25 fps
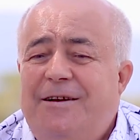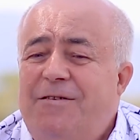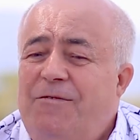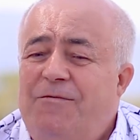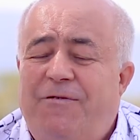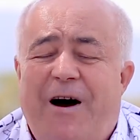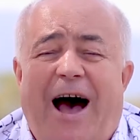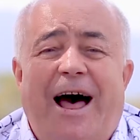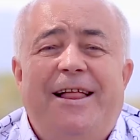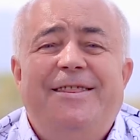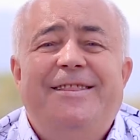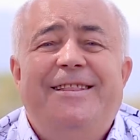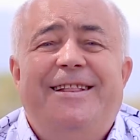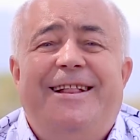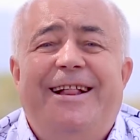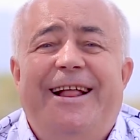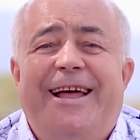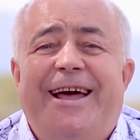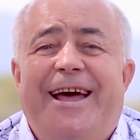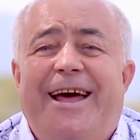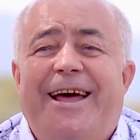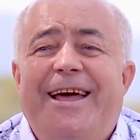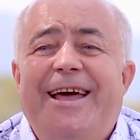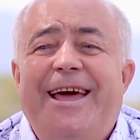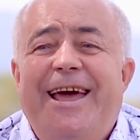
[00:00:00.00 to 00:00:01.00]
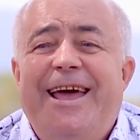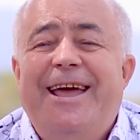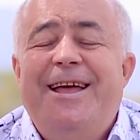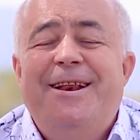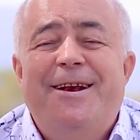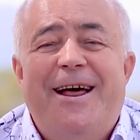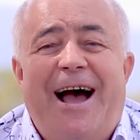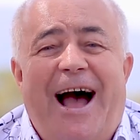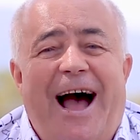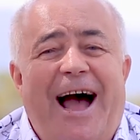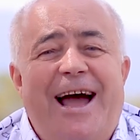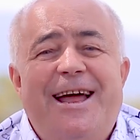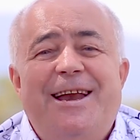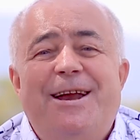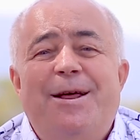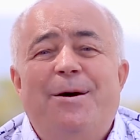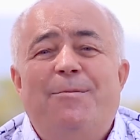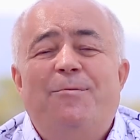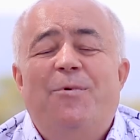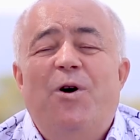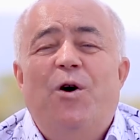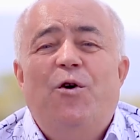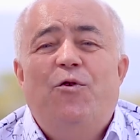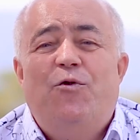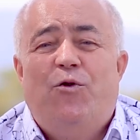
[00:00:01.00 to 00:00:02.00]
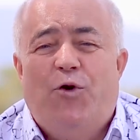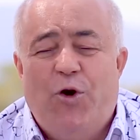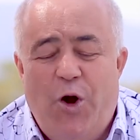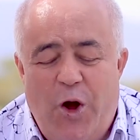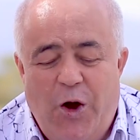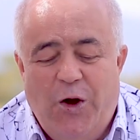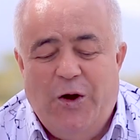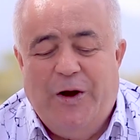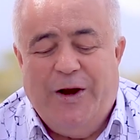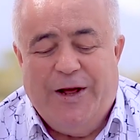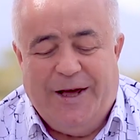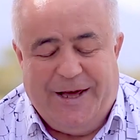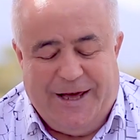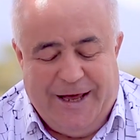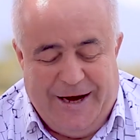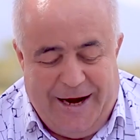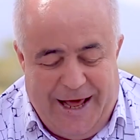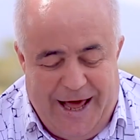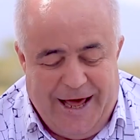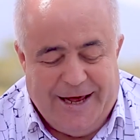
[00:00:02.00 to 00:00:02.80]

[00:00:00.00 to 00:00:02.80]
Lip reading: Wandle in einem fröhlichen